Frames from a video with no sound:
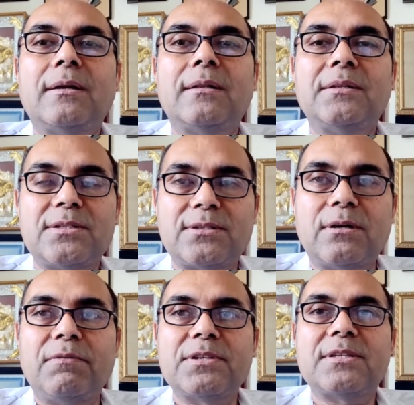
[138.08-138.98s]
this
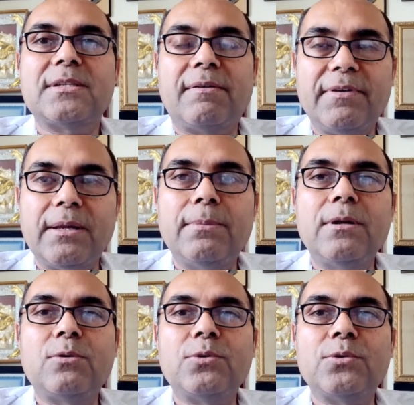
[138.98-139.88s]
service is
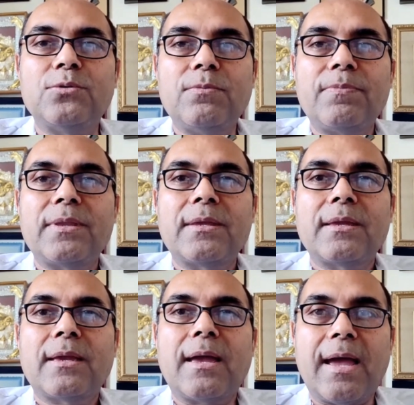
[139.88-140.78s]
available to you
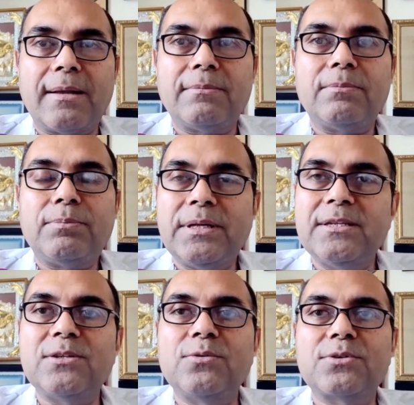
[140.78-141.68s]
and
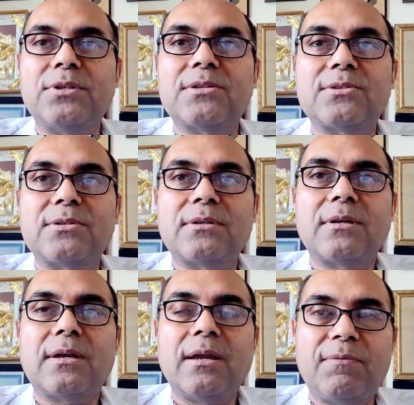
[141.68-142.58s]
please use this
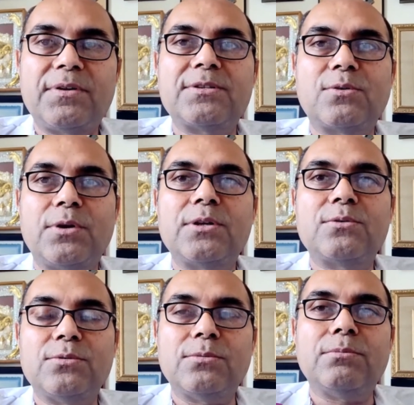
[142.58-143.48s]
if it is going
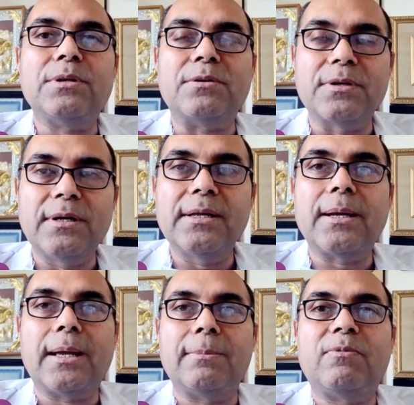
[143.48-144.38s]
to be
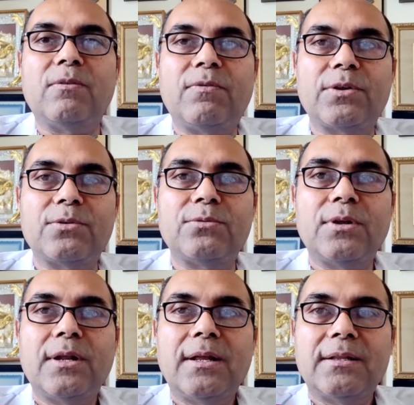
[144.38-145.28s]
really helpful for you.
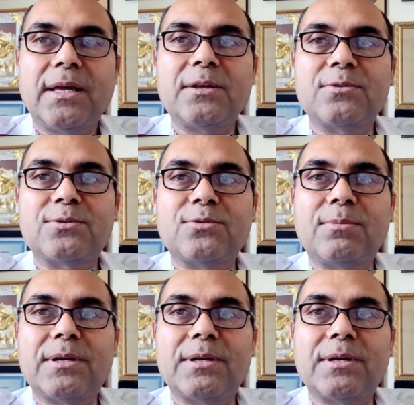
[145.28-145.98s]
Thank you so much.